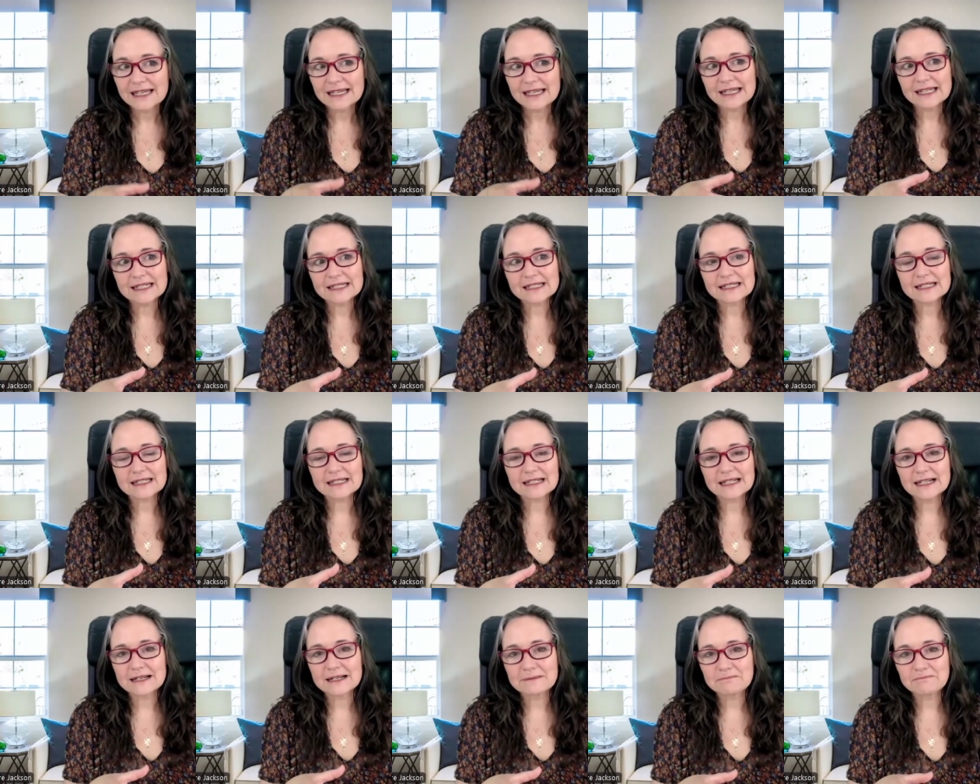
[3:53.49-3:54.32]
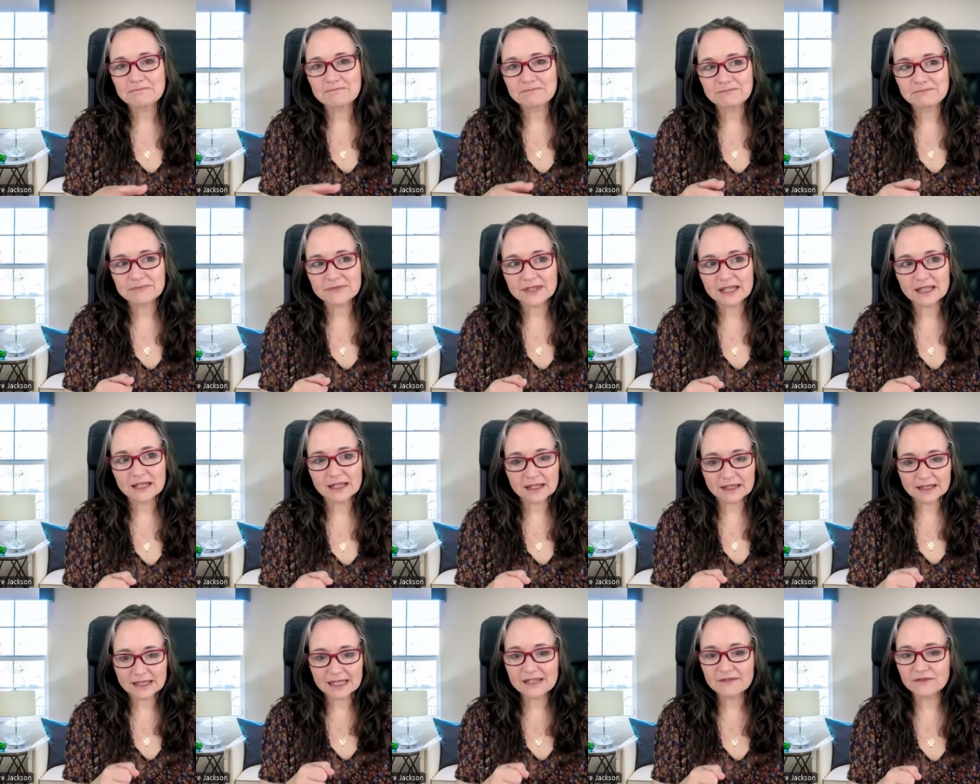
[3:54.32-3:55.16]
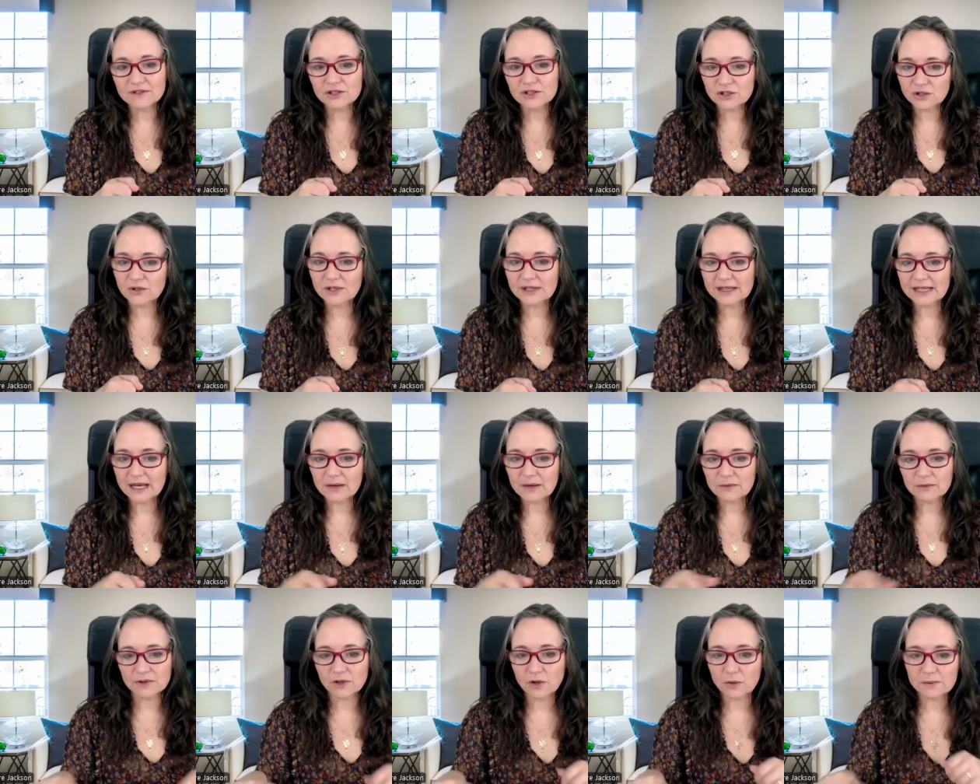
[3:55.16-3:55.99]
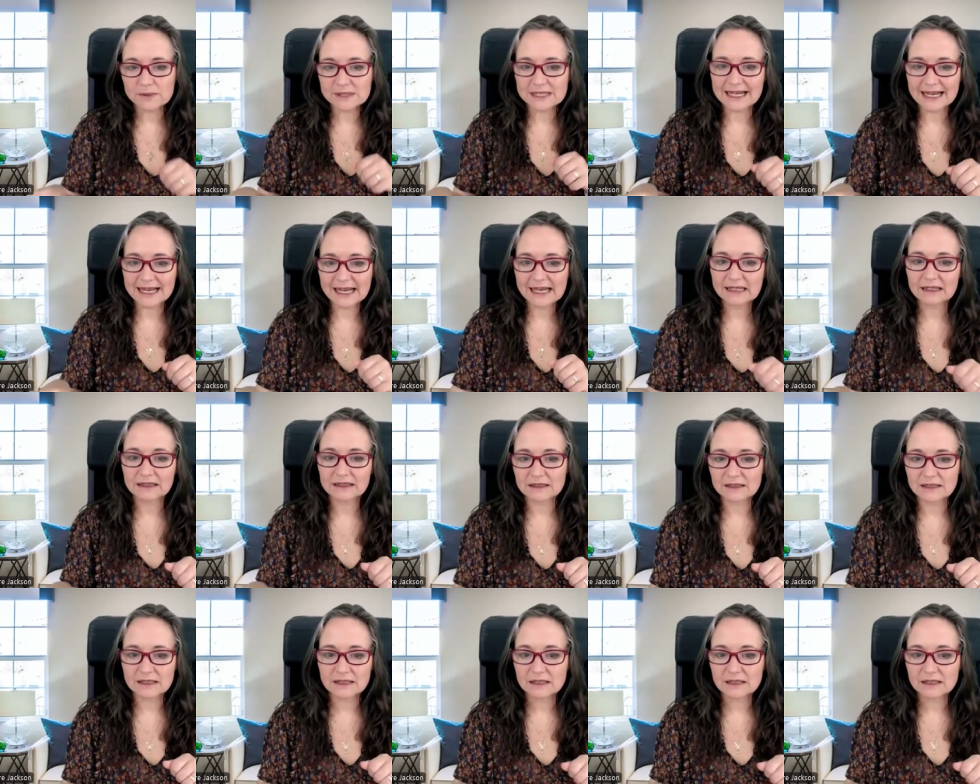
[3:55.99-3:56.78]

It's even doing that with the opposite hand,